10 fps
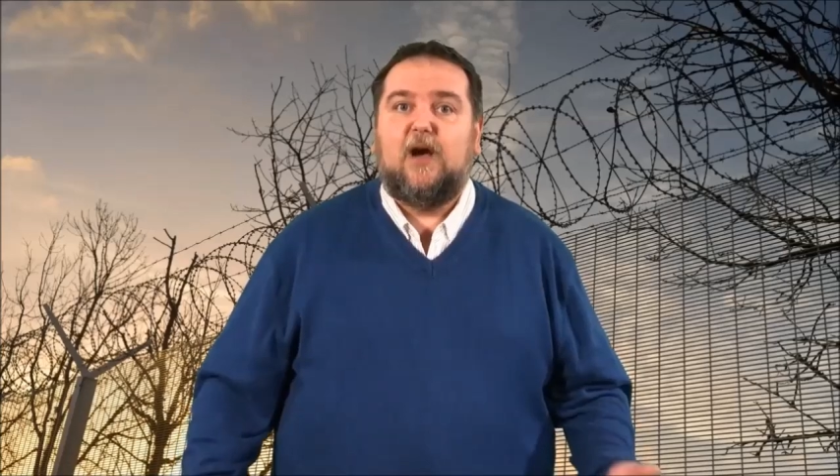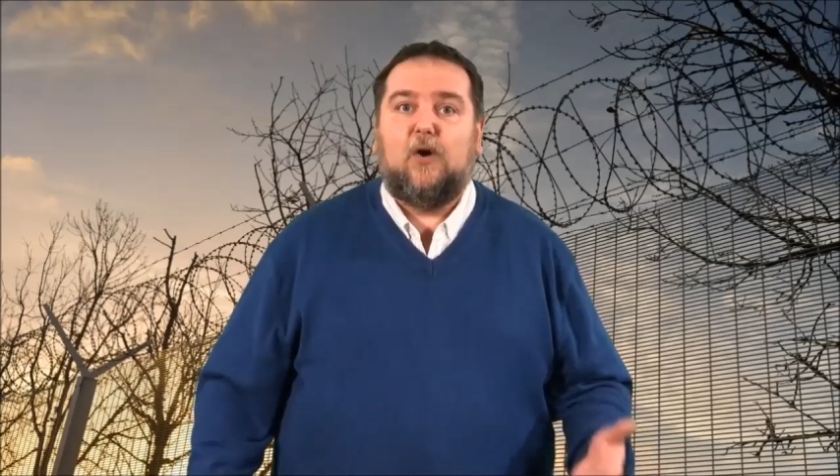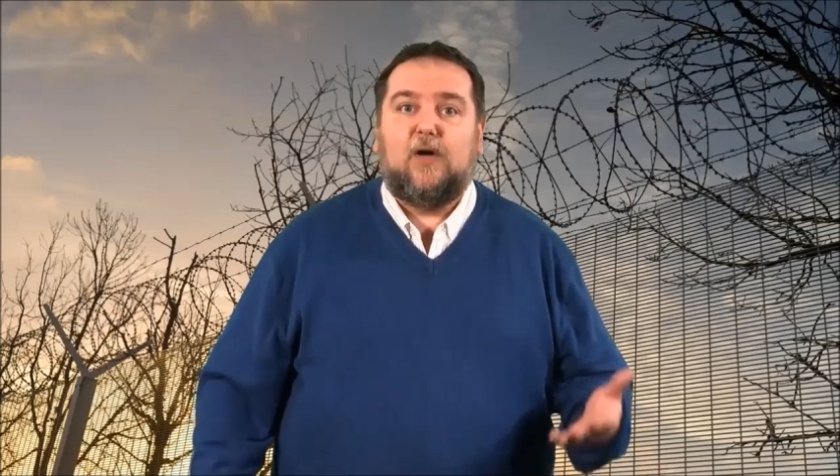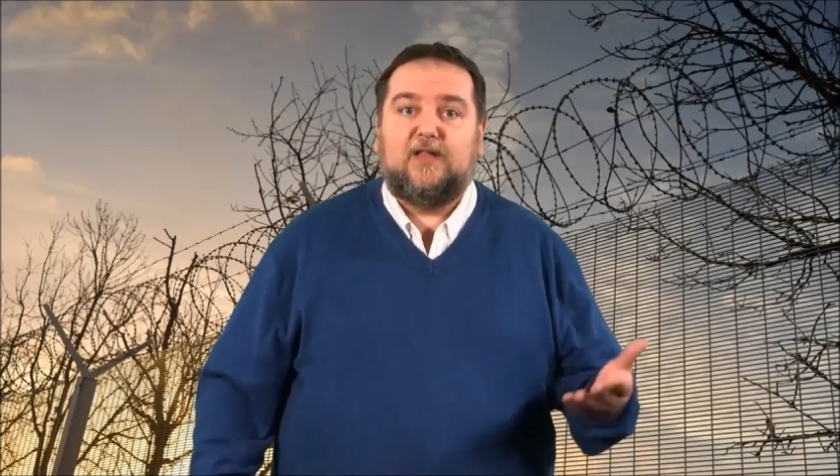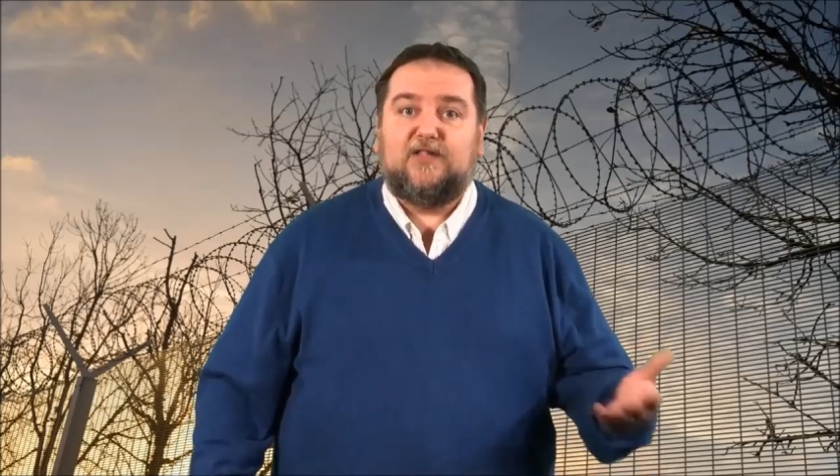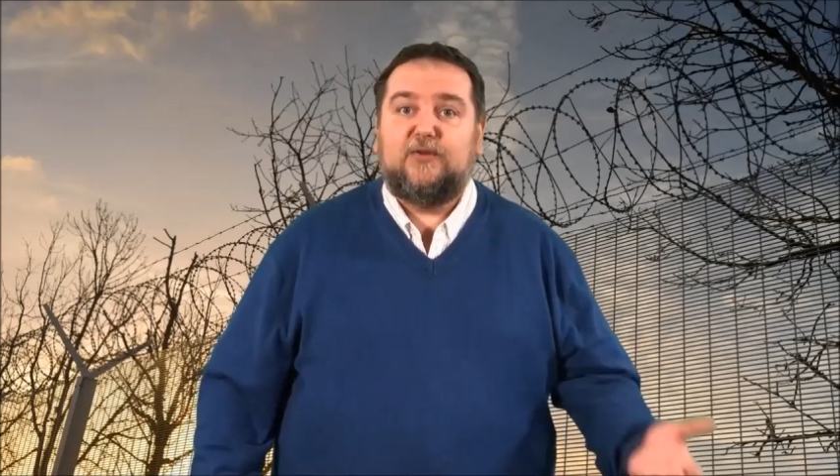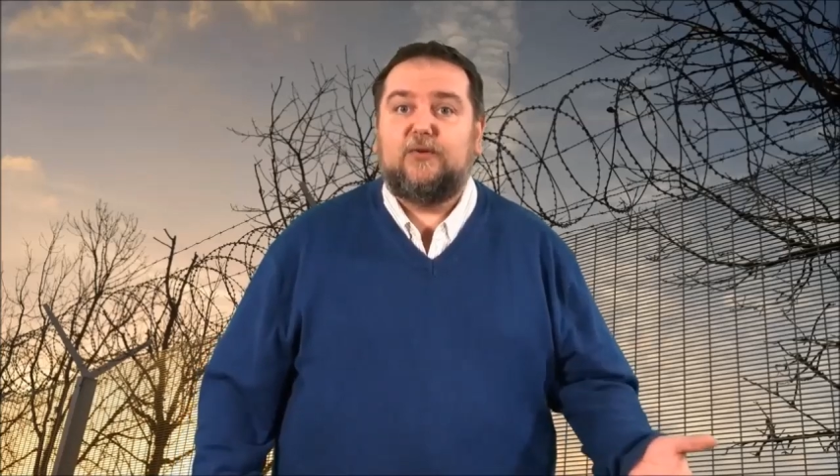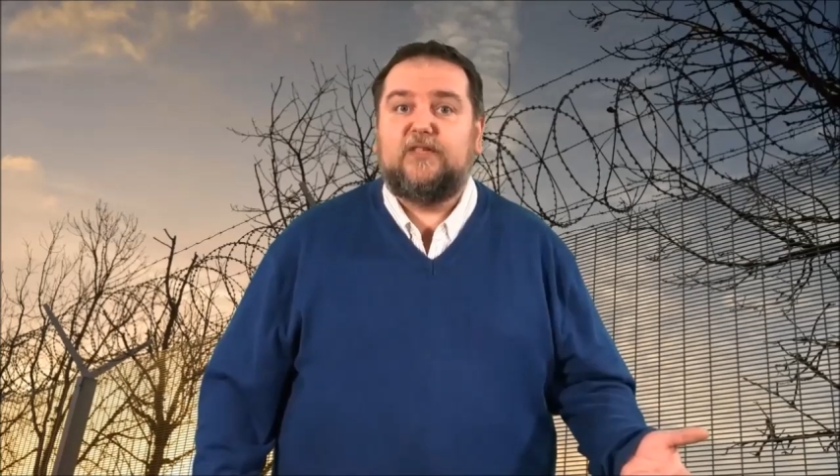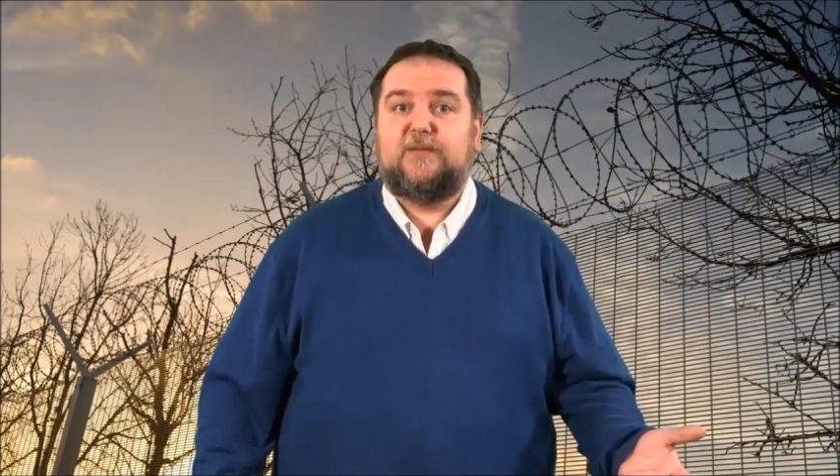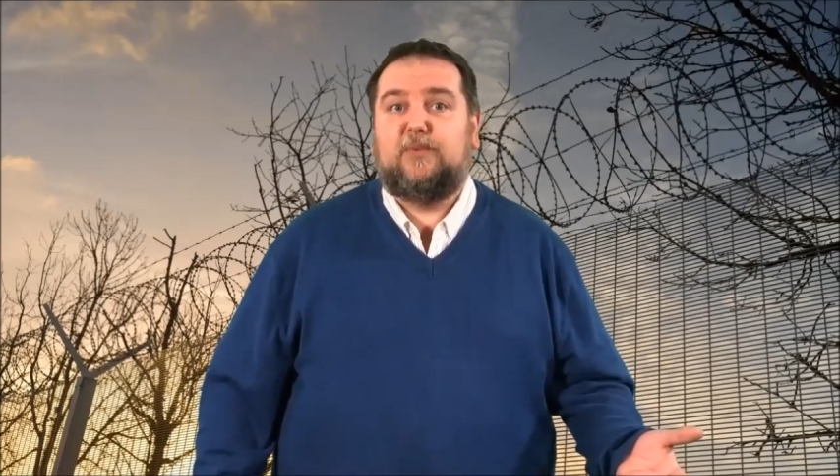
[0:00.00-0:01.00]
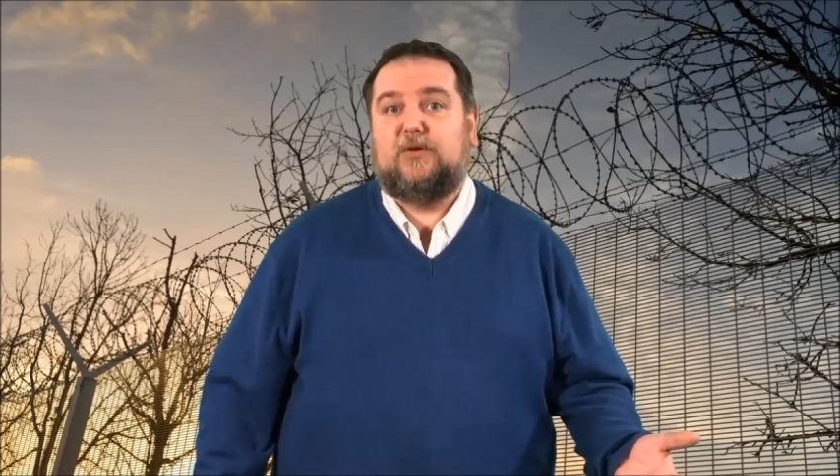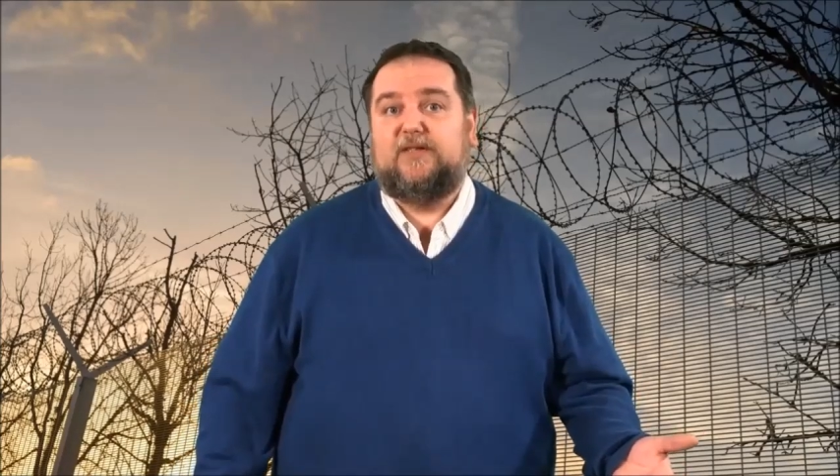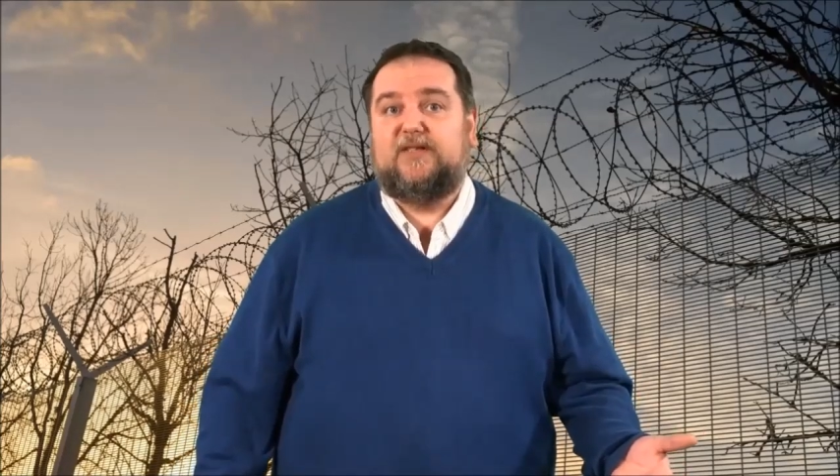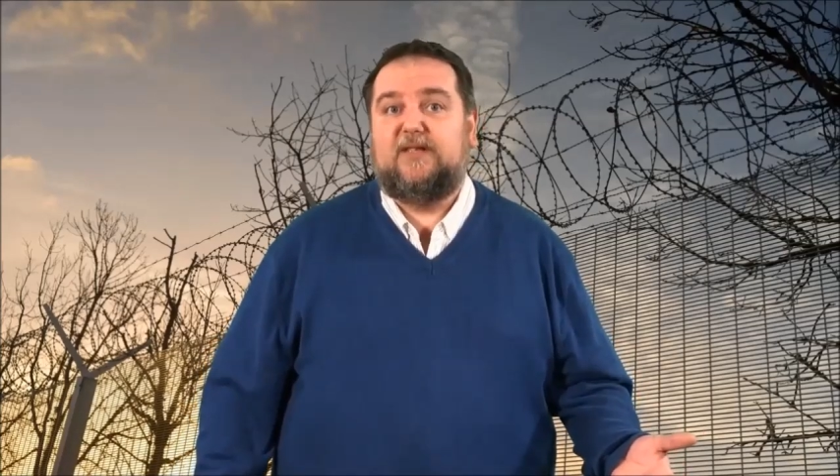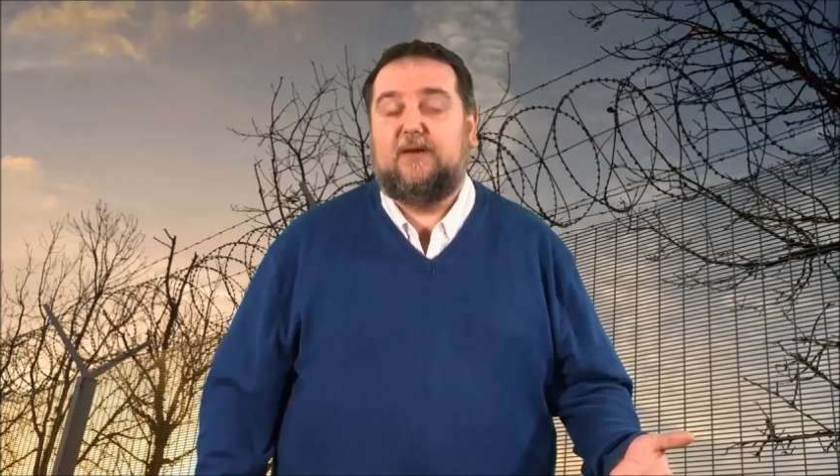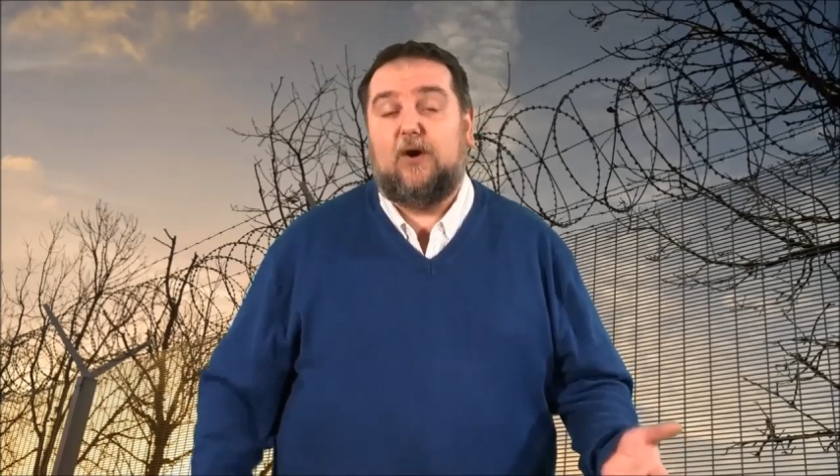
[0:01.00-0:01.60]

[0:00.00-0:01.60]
or insurance policy,